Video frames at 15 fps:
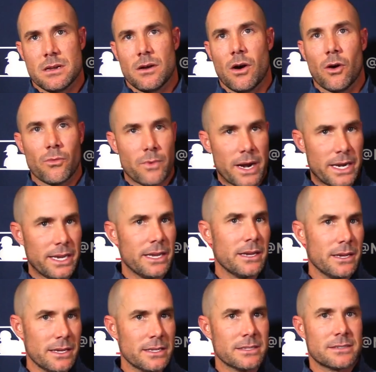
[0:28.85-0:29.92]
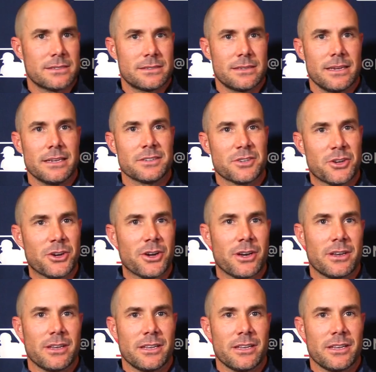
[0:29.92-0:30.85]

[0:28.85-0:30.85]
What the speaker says: already is good.